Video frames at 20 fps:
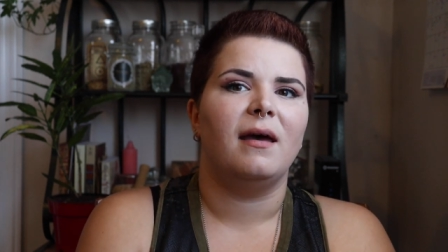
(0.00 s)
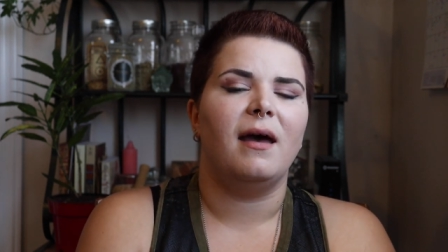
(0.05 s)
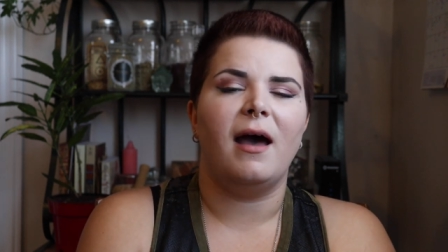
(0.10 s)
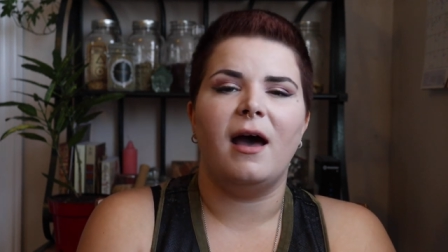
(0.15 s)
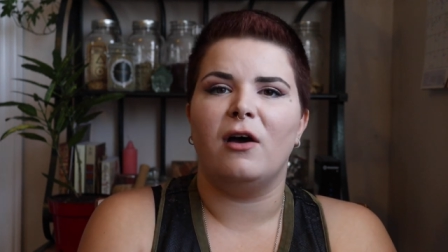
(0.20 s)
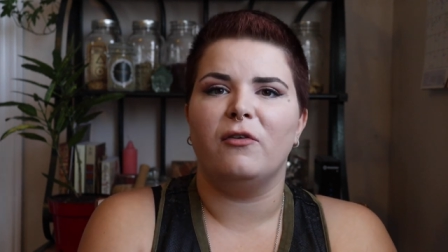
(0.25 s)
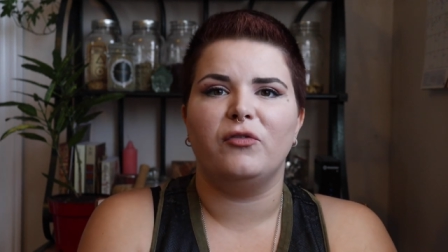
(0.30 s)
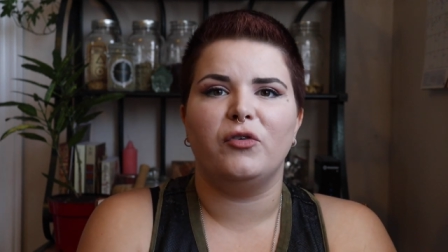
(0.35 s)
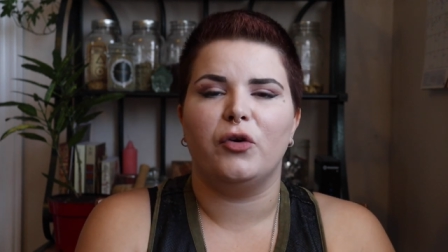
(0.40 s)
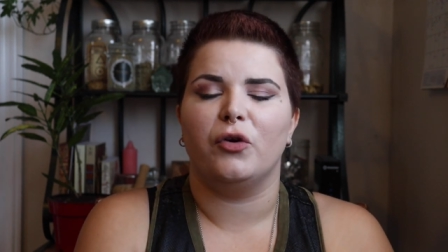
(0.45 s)

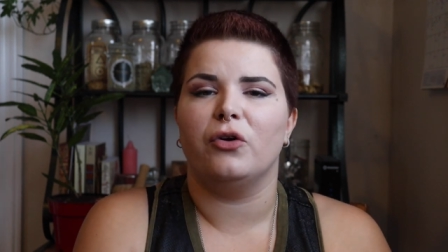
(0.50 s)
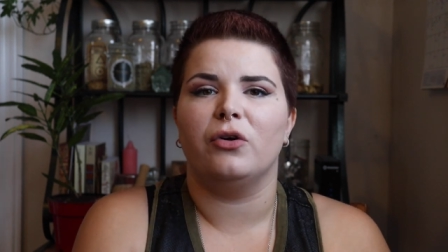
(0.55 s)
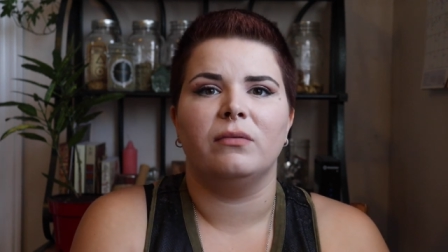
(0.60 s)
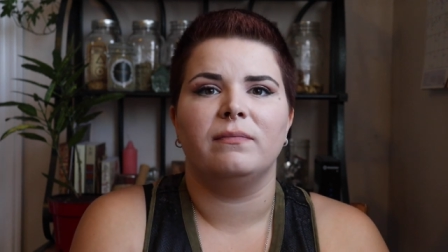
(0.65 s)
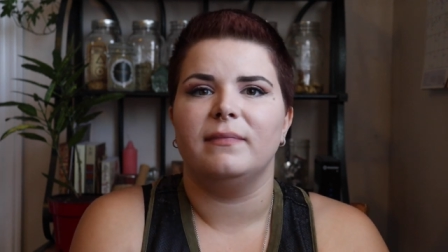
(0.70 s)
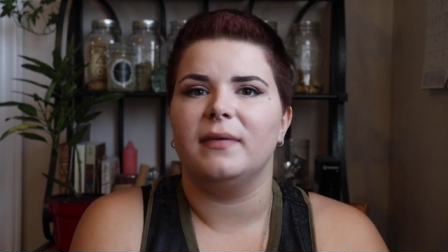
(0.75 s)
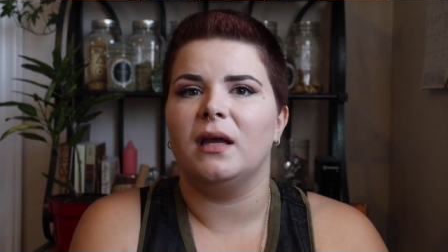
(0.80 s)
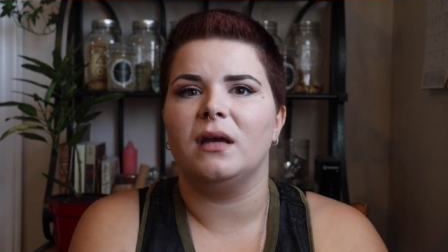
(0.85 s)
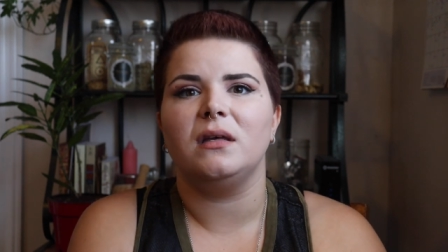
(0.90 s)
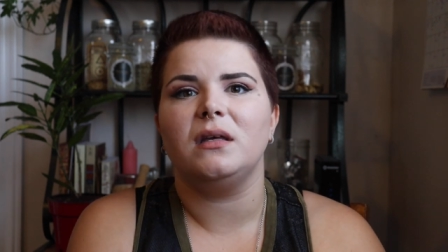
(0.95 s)
after
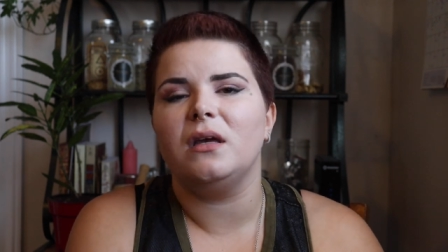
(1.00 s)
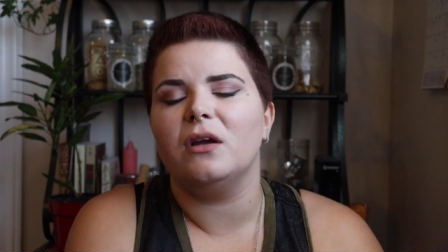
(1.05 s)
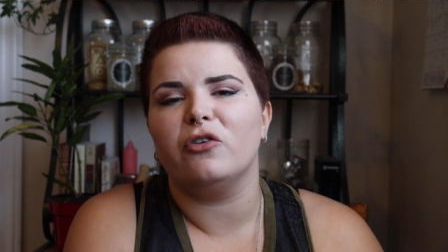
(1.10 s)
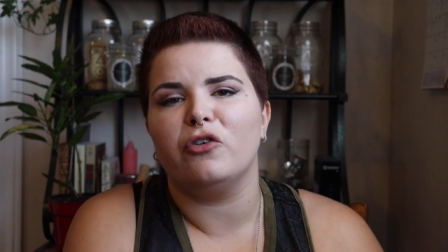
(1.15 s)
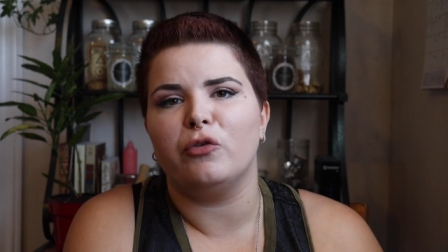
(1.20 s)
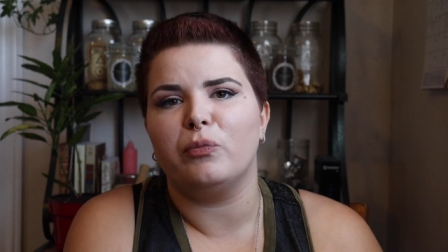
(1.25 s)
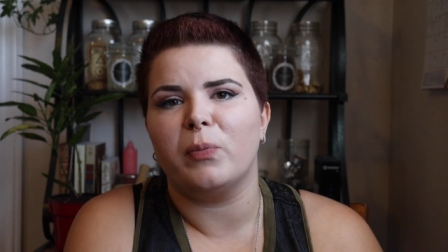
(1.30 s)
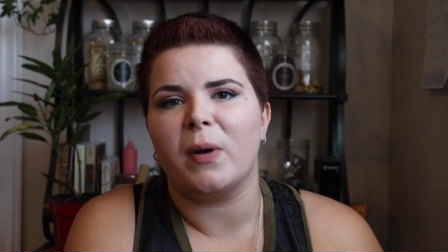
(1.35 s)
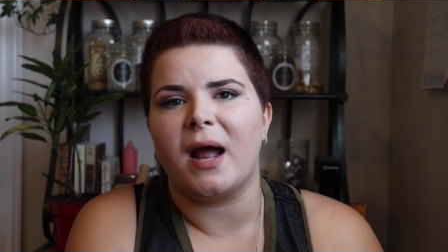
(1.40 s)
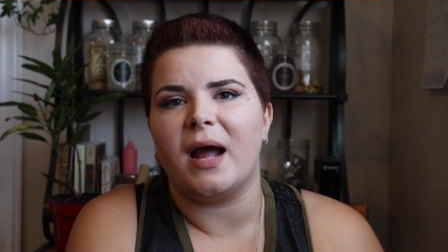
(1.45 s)
a year
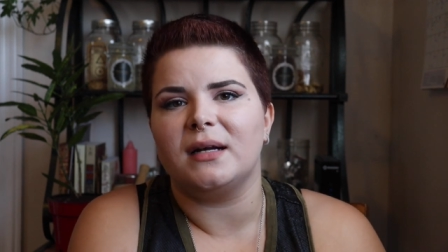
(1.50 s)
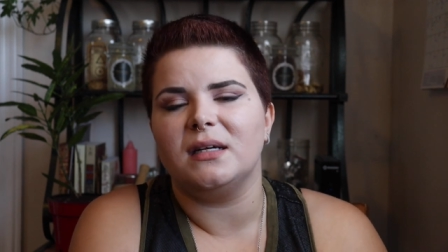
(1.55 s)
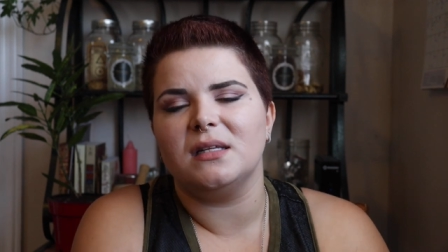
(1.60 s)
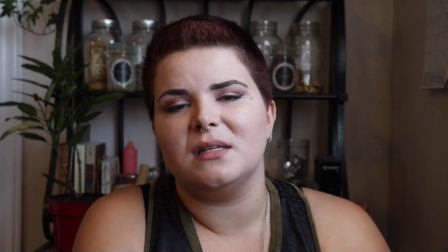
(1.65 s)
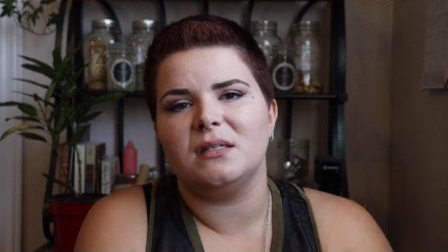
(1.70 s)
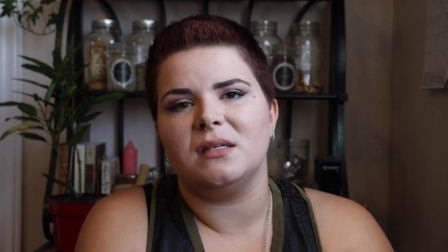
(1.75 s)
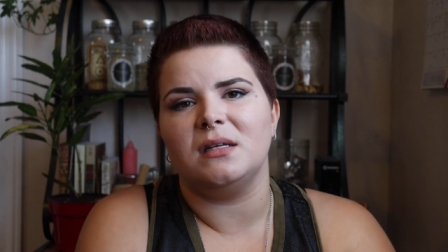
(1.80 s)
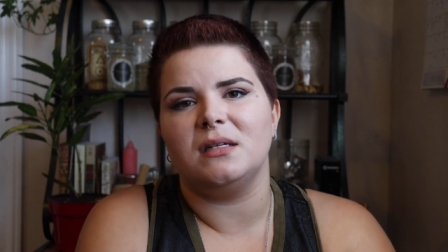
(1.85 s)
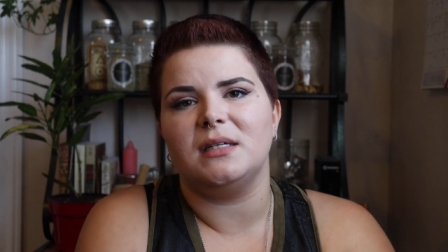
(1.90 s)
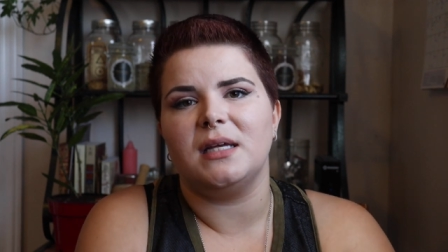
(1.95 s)
of
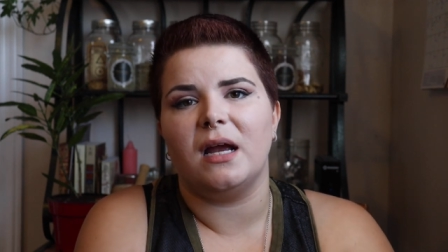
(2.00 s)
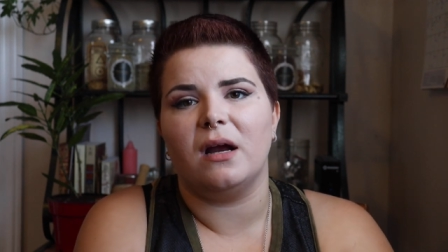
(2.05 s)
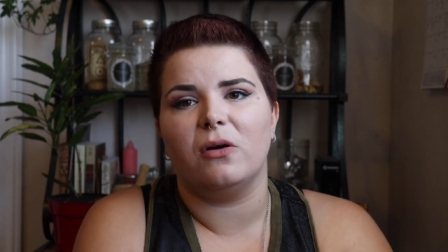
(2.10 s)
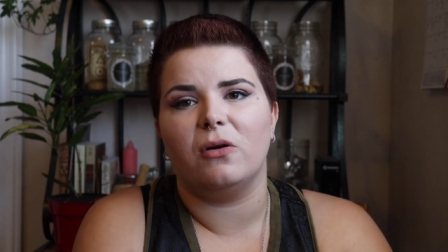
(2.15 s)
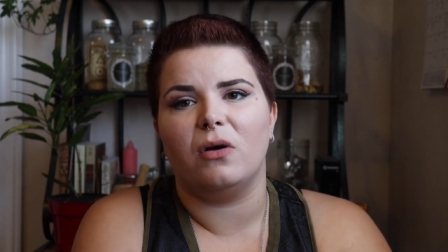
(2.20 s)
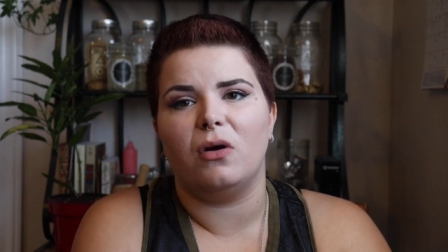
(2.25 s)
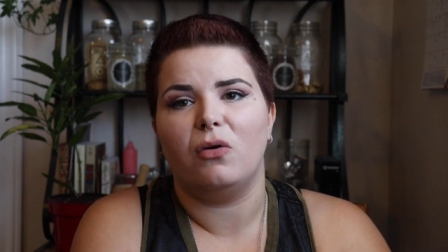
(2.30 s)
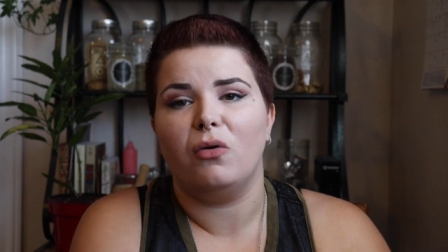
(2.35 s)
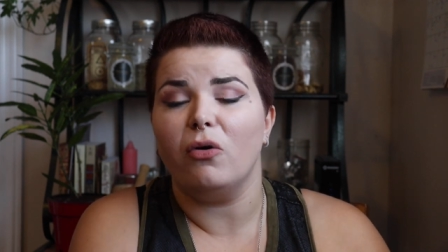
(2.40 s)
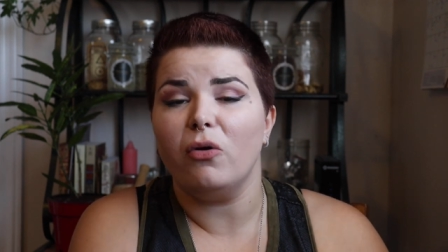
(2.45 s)
practicing
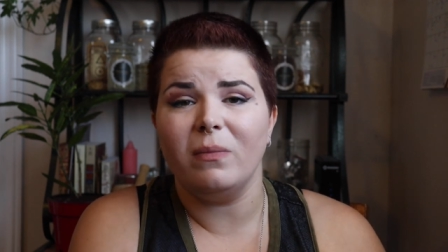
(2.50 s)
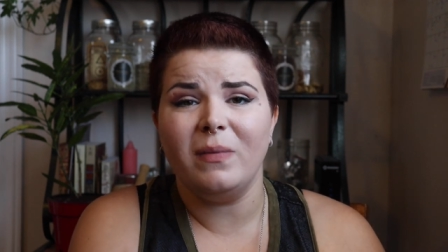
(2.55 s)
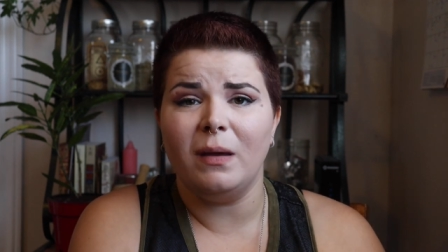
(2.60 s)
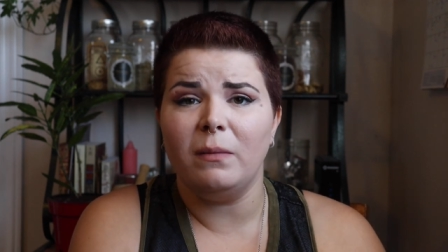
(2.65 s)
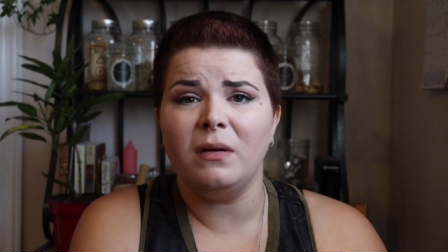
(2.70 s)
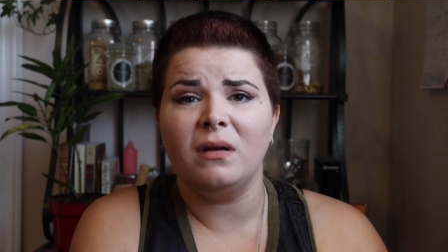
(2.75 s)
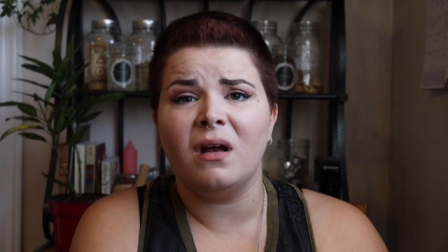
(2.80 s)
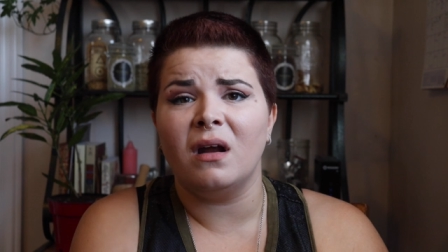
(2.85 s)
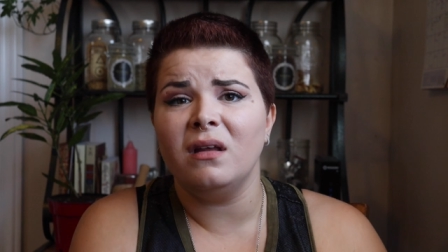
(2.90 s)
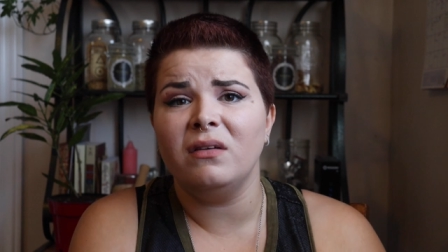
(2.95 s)
tarot, or
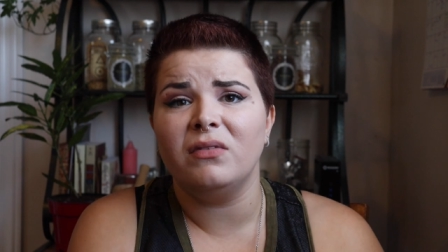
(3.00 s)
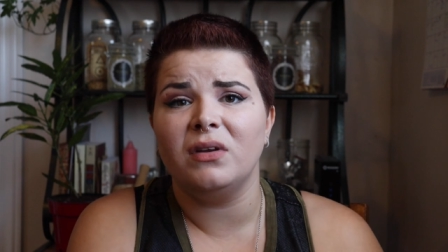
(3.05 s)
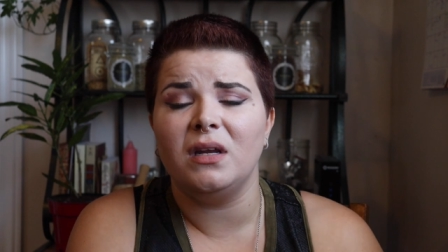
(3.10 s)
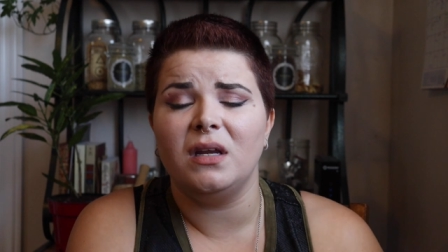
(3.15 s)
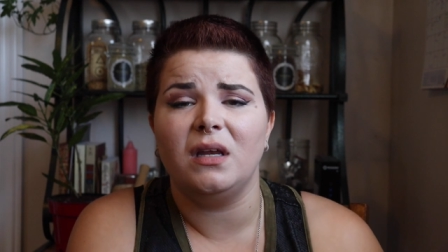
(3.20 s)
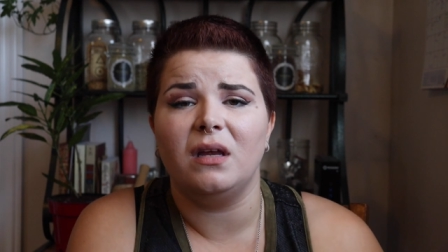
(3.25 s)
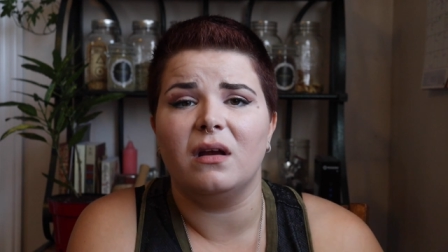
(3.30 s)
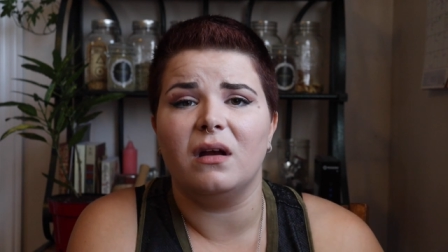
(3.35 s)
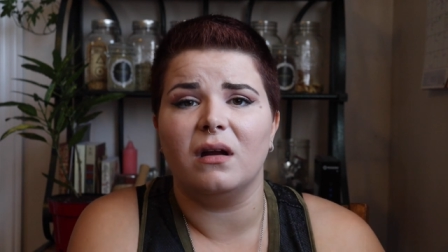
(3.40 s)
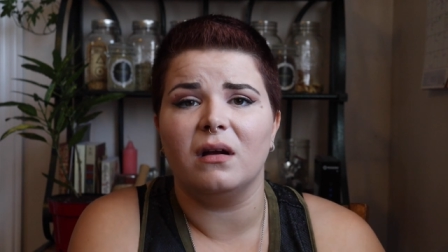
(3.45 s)
maybe not even
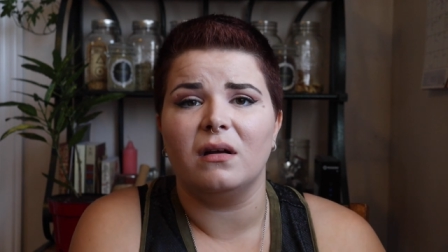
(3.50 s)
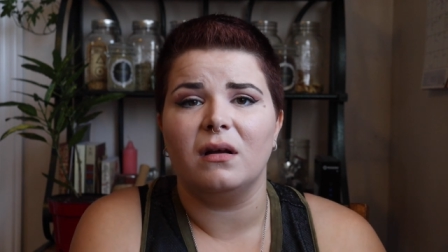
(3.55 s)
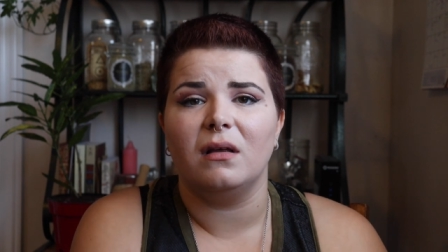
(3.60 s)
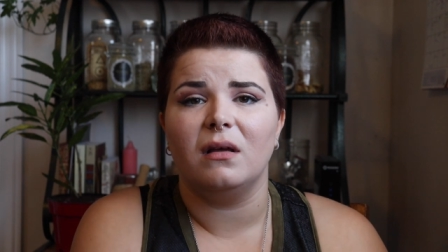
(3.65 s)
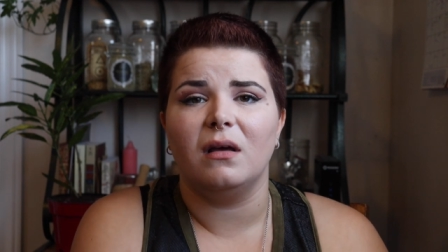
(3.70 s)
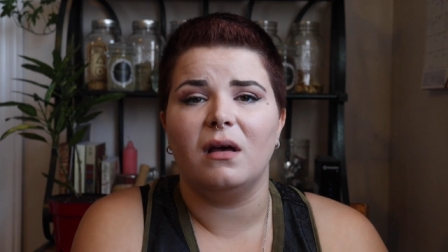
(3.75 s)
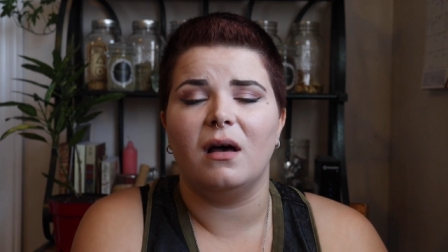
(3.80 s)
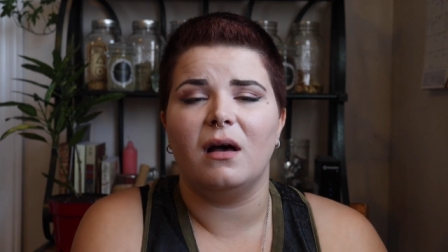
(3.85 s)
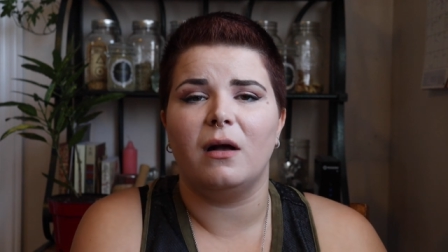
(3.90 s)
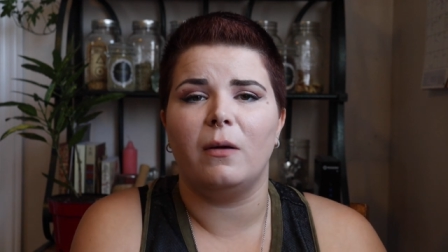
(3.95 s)
a year,
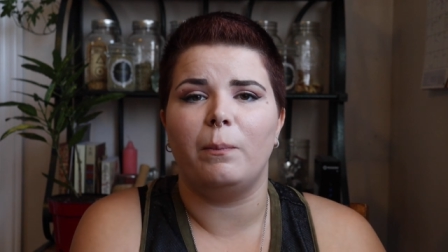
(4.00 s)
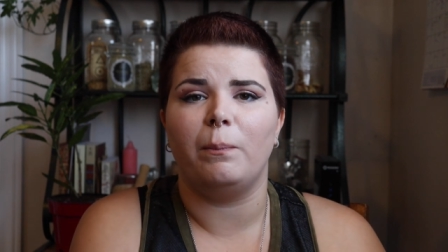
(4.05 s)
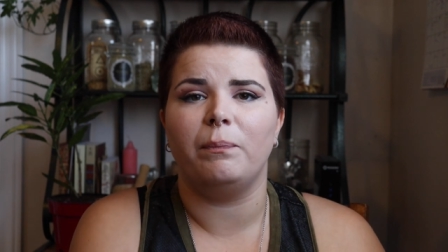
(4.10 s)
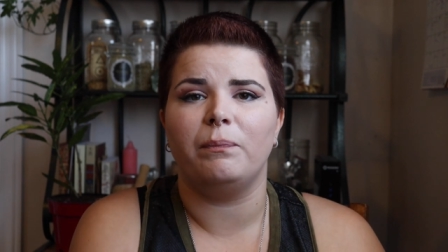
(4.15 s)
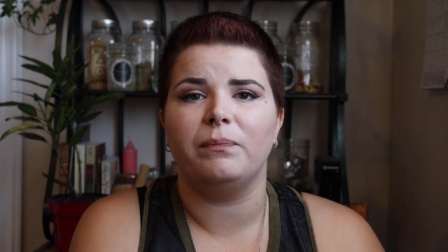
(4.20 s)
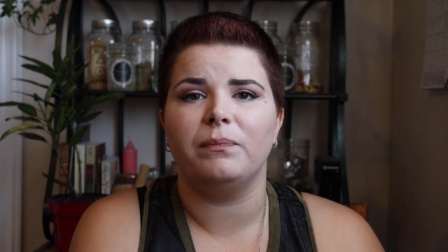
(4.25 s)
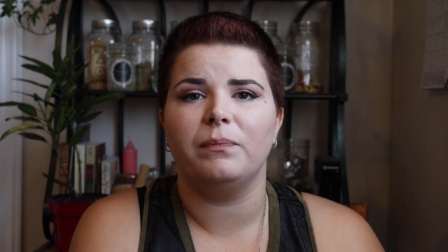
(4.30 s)
um,